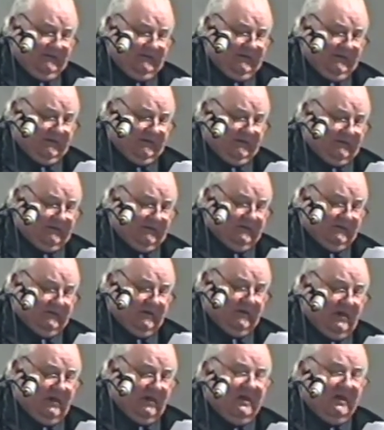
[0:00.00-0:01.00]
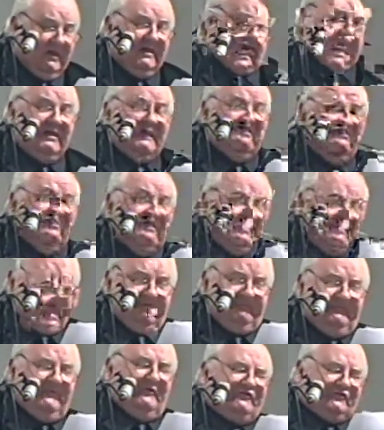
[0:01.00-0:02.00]
In the airfield's corners
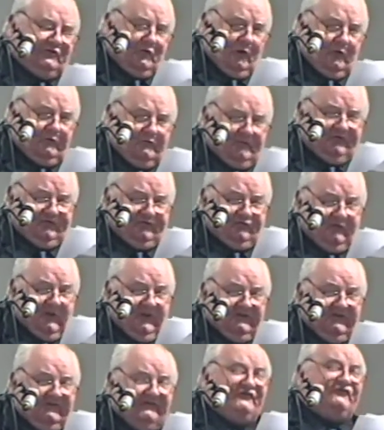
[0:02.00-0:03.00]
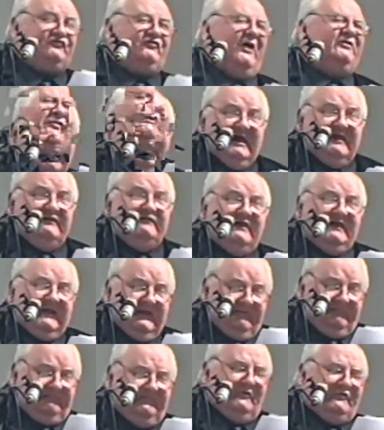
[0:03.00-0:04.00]
stranded. In the airfield's corners,
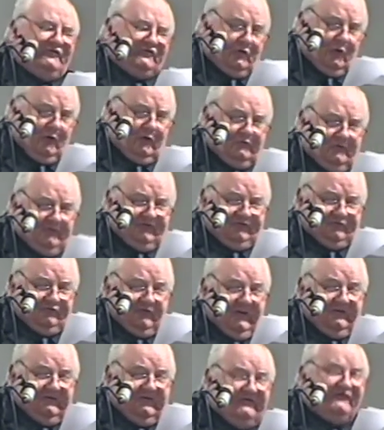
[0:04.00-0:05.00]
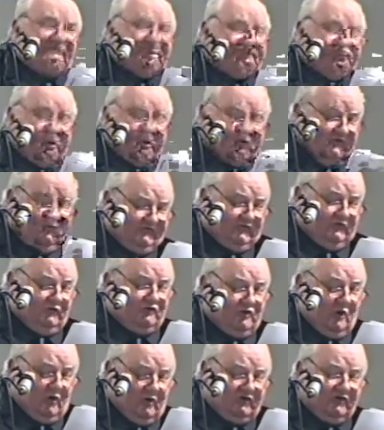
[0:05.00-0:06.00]
on perishing concrete waiting in a
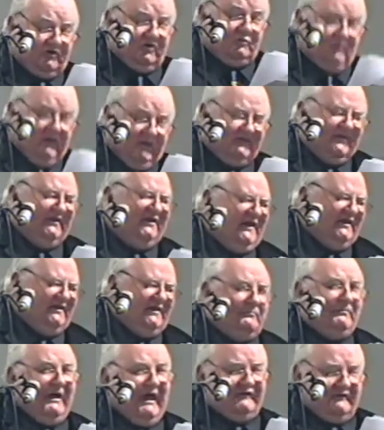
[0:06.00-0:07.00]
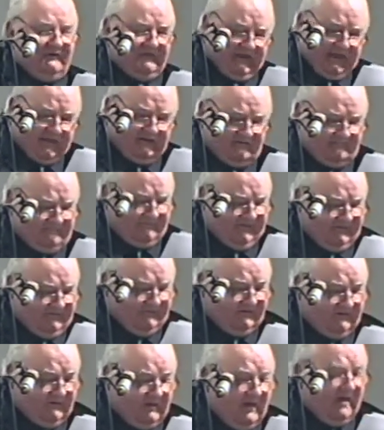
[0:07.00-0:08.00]
manner enervating, hardly though
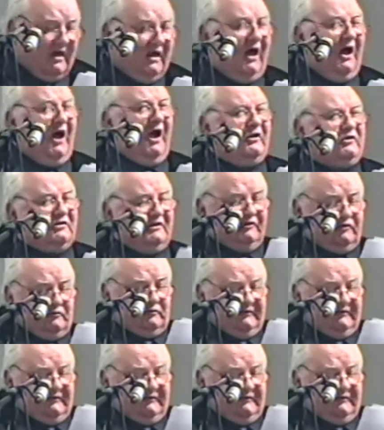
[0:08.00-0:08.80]
anticipating.